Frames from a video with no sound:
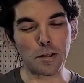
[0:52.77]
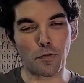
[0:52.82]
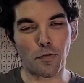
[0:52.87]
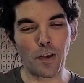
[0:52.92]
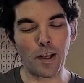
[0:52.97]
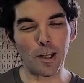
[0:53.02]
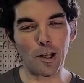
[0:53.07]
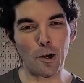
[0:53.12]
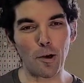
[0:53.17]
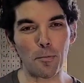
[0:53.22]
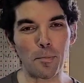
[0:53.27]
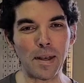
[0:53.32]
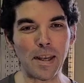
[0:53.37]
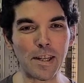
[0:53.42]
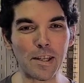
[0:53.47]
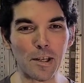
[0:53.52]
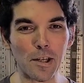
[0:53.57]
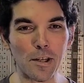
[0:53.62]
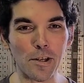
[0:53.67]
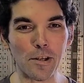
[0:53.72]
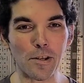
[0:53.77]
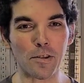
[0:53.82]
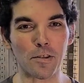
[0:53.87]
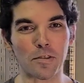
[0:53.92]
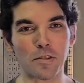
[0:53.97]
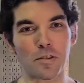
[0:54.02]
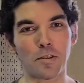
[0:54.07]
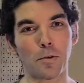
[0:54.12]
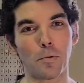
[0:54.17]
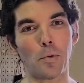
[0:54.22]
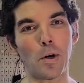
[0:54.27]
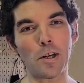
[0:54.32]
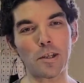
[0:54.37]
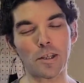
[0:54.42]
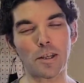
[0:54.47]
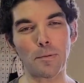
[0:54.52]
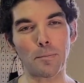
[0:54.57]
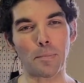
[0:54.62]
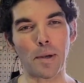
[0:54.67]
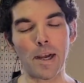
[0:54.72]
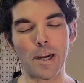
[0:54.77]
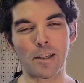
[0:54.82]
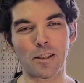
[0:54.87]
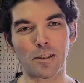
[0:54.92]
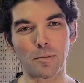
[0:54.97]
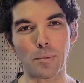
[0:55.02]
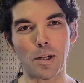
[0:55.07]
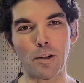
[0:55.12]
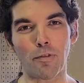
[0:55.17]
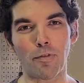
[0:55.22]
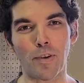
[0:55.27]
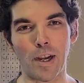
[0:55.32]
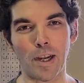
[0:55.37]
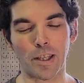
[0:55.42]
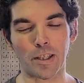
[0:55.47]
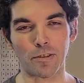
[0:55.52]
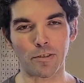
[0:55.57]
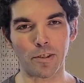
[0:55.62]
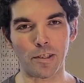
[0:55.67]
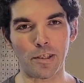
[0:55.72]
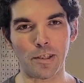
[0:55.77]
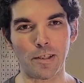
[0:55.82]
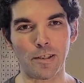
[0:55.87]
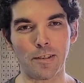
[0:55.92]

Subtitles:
fellow makers! Welcome back to my factory.